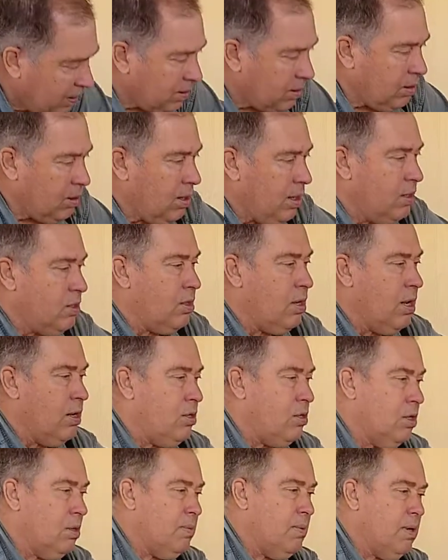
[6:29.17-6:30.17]
You know, it
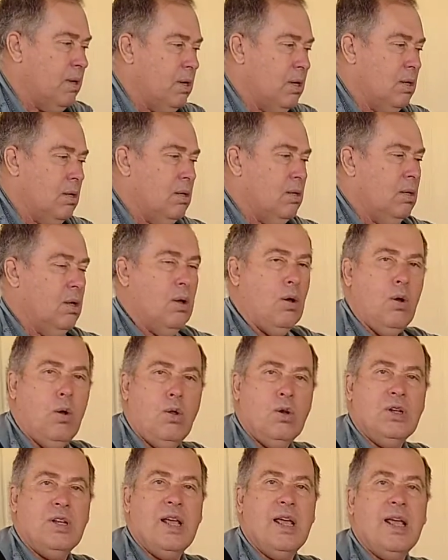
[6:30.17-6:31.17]
took me a
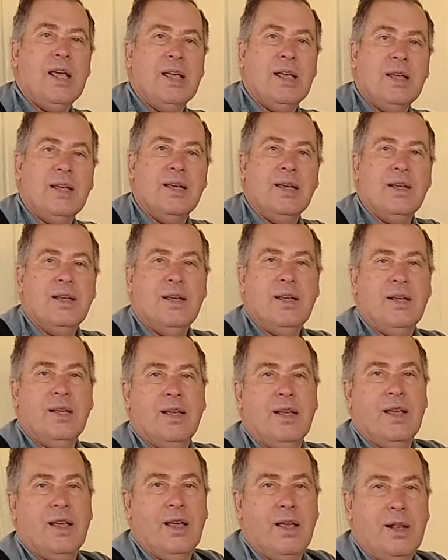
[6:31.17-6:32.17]
whole day,
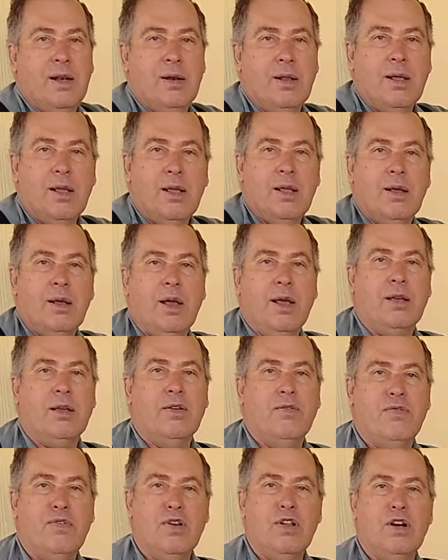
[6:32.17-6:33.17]
and I can
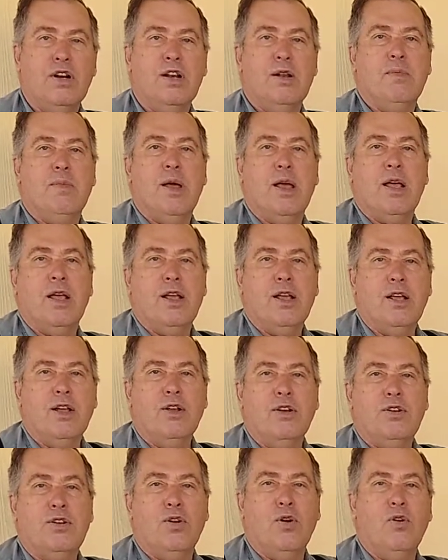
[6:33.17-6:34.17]
feel it in my
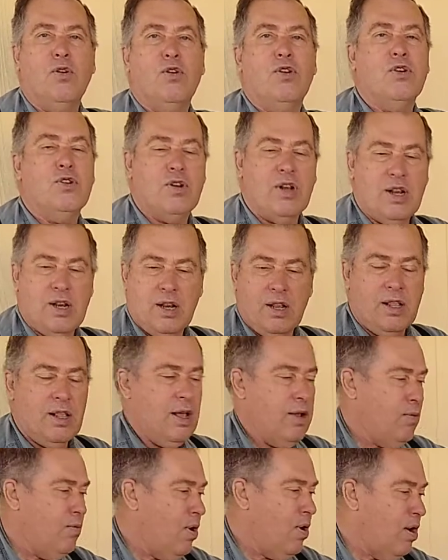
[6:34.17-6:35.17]
shoulders,
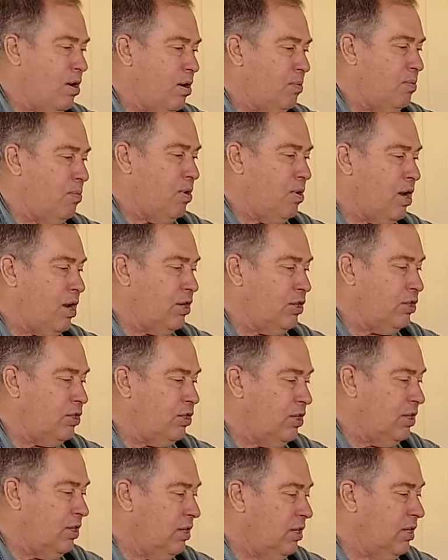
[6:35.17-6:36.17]
that wire brush.
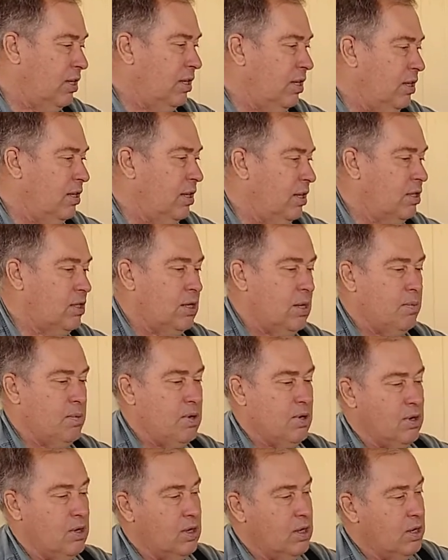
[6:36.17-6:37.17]
Some of
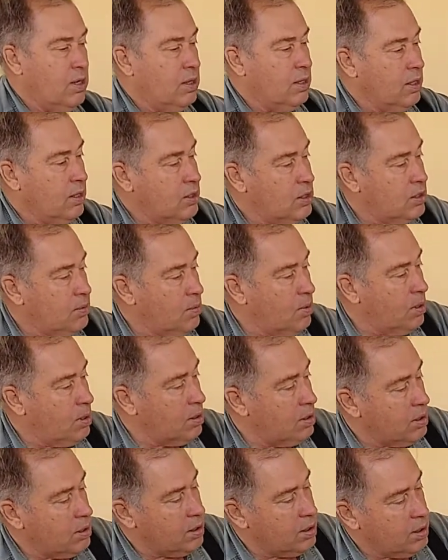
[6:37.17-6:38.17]
you are going to get
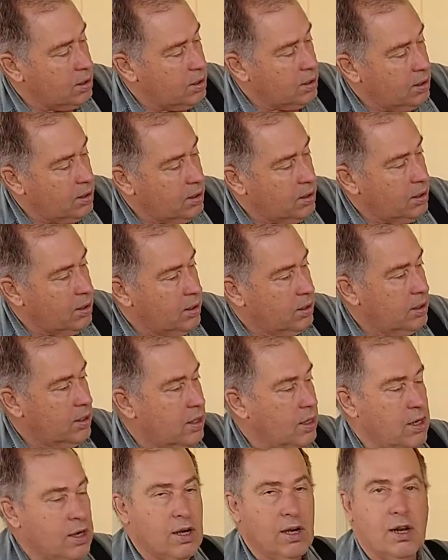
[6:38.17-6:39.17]
smart and
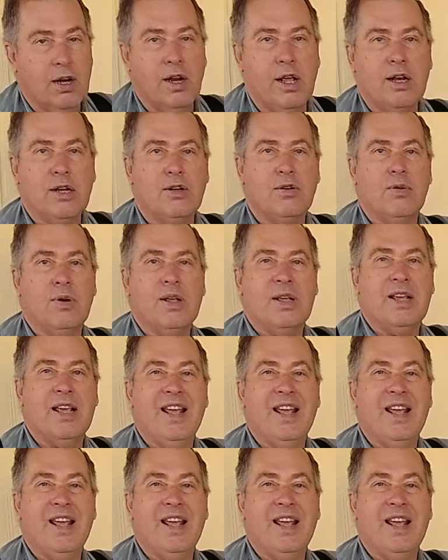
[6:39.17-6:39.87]
get an electric